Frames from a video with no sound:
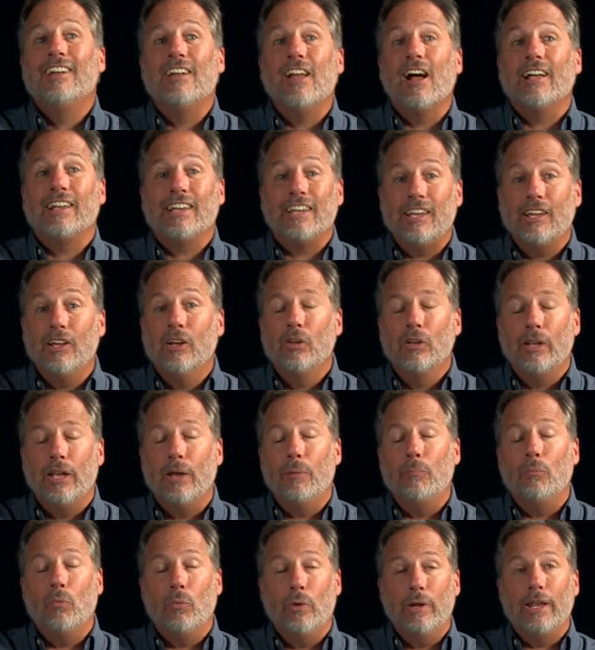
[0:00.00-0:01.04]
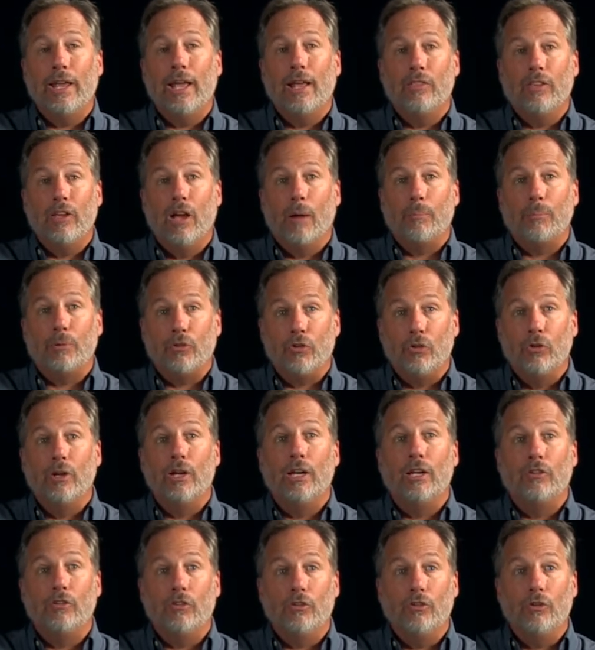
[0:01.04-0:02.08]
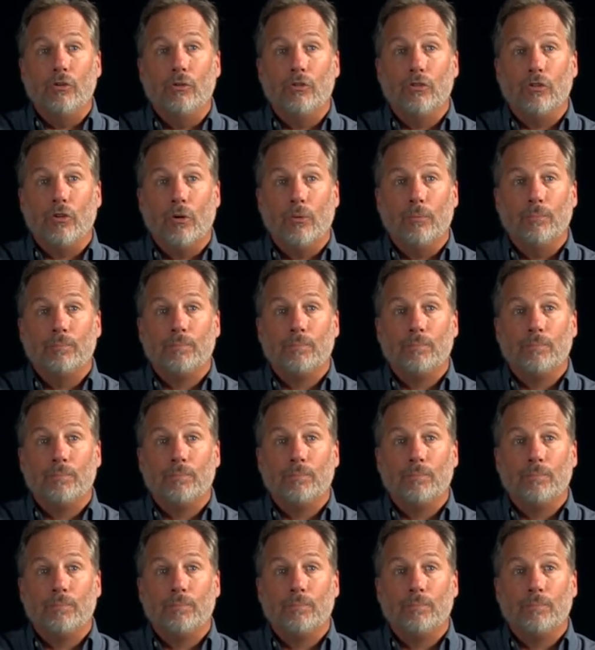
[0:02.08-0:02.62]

not kill him when he had the opportunity to do so.